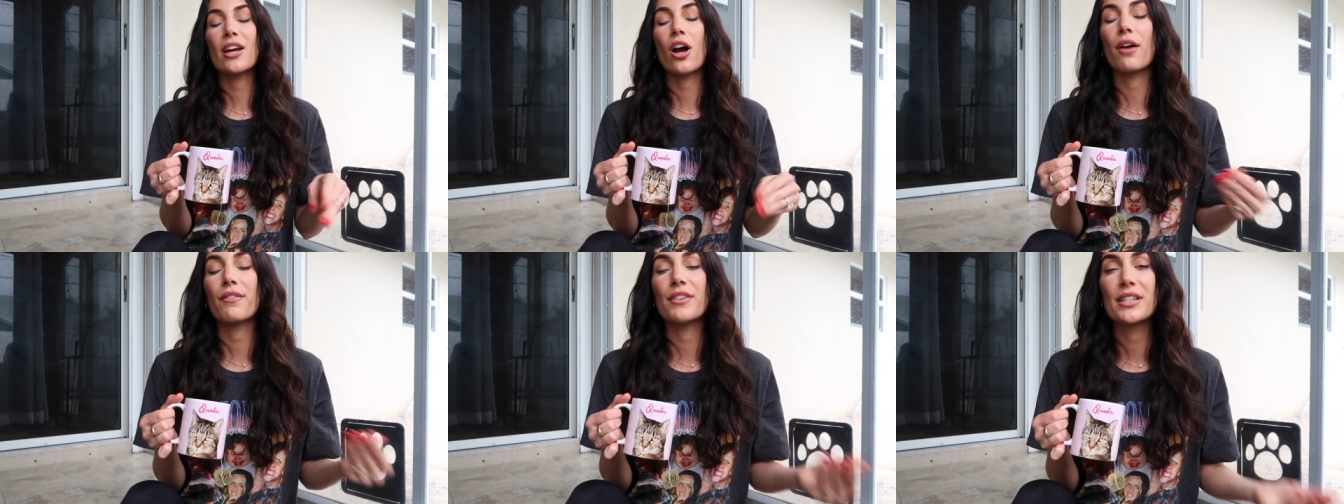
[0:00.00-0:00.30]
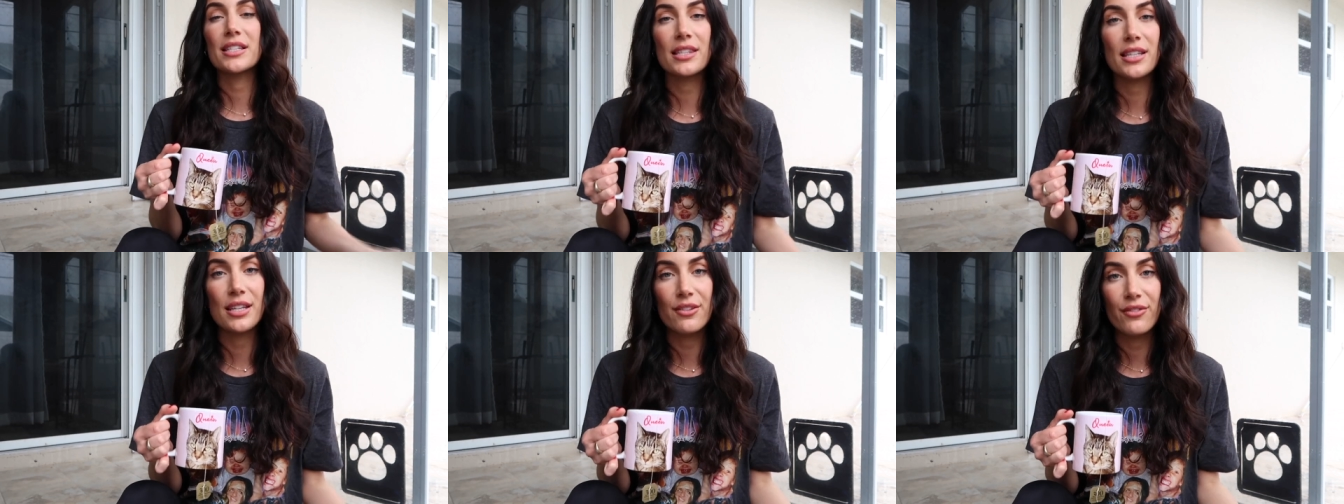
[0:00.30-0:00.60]

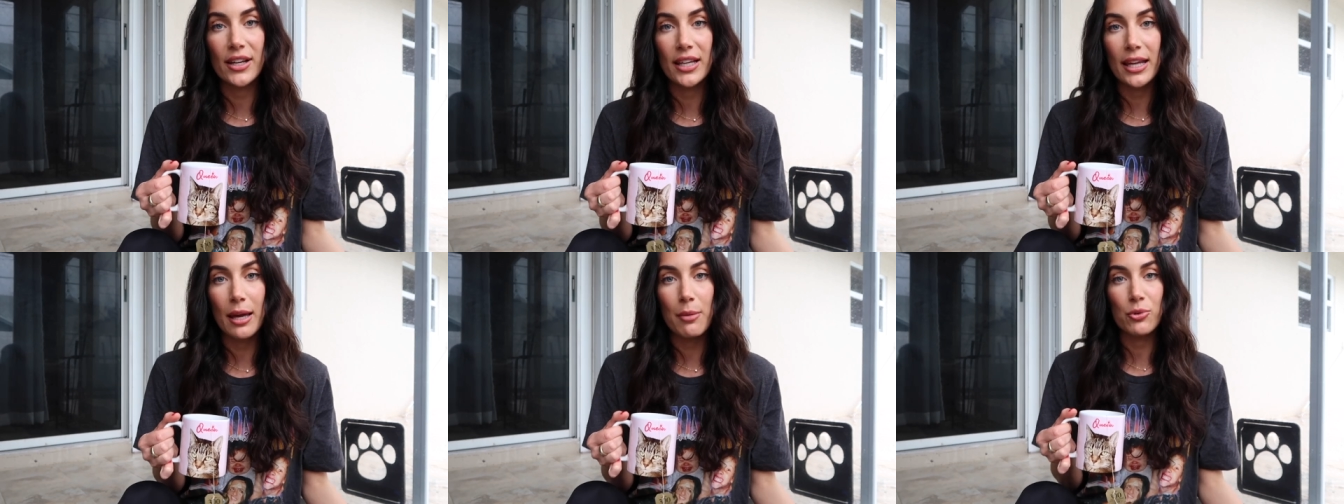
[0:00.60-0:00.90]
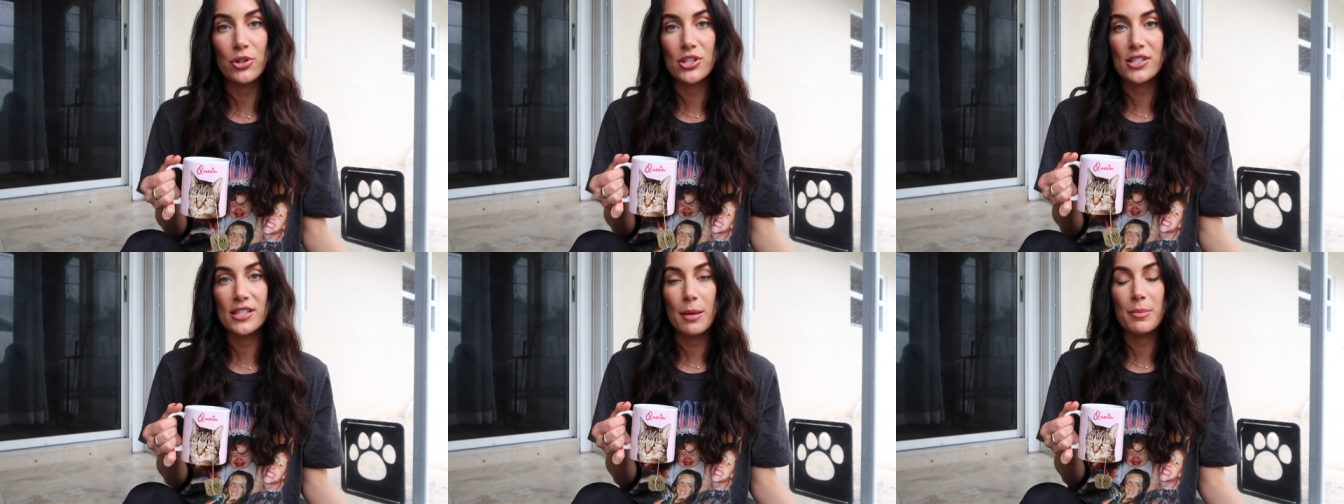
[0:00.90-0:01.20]
Obviously, if I get
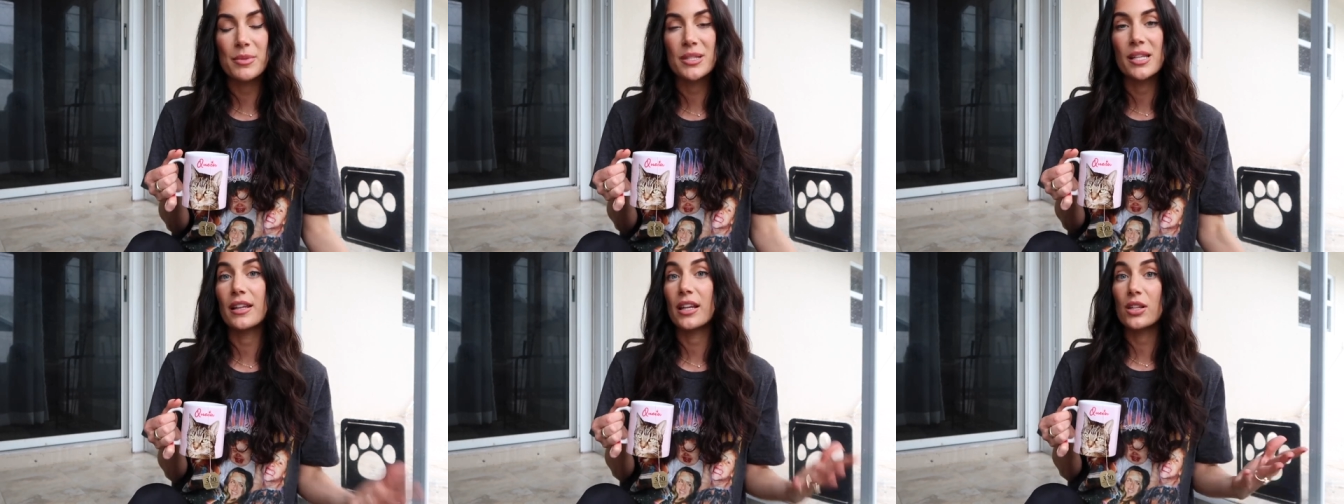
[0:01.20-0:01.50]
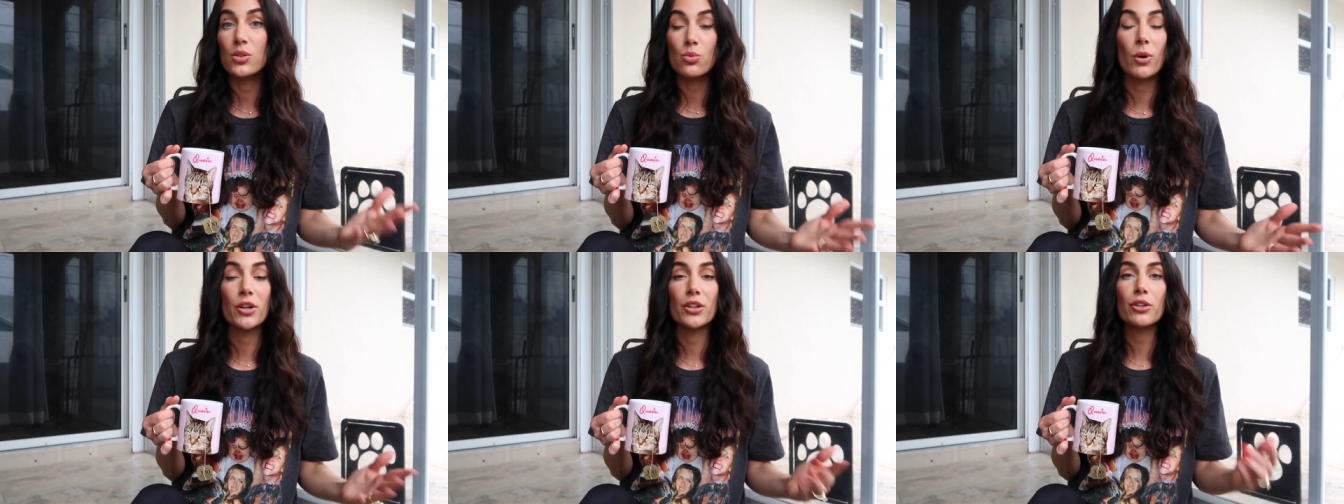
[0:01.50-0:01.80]
more steps in,
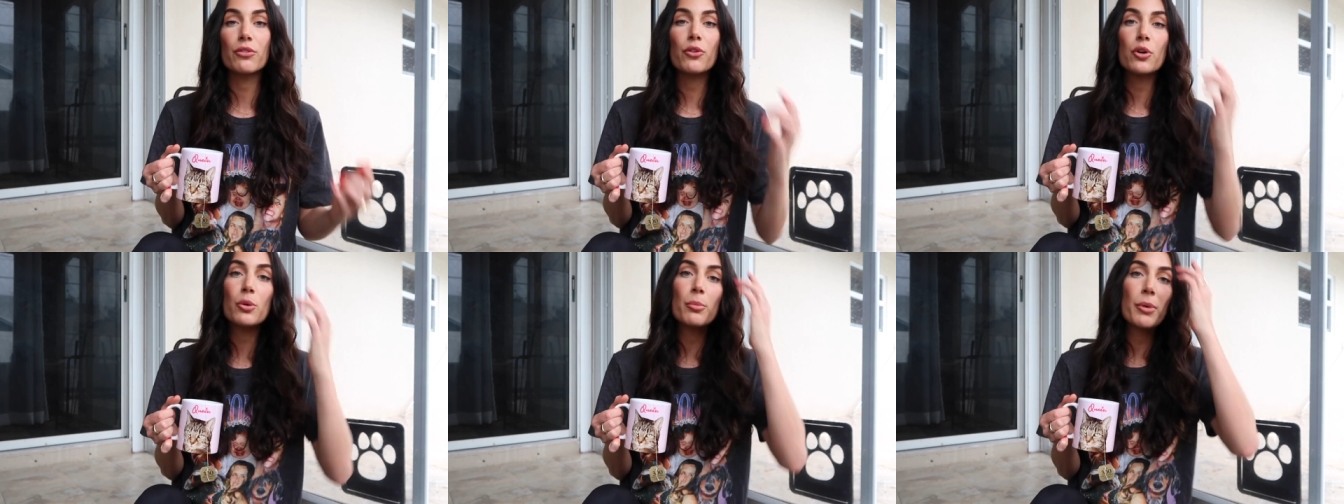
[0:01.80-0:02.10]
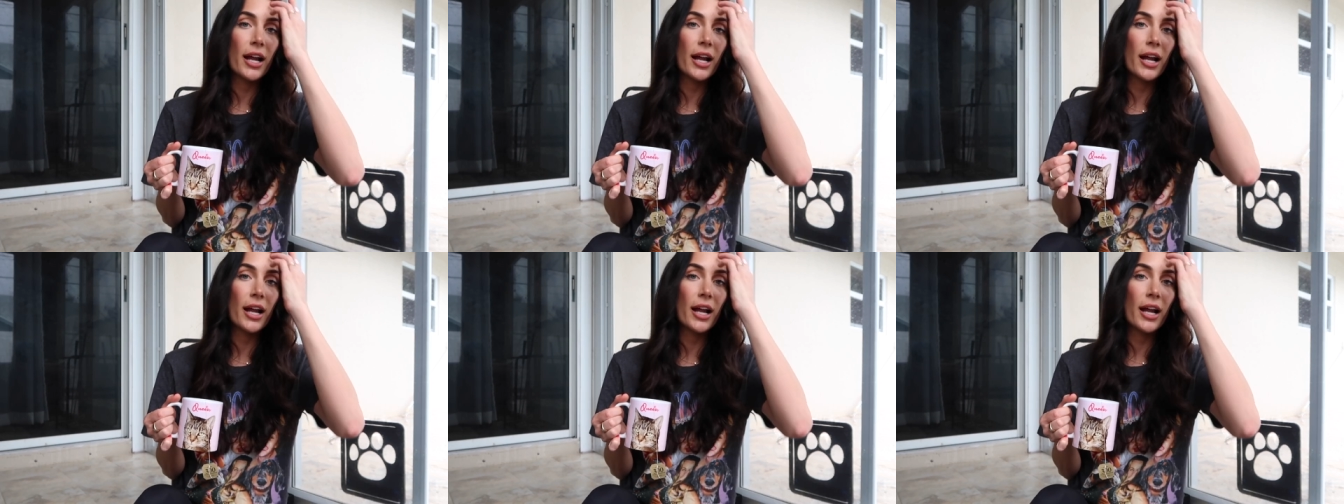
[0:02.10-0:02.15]
that's wonderful,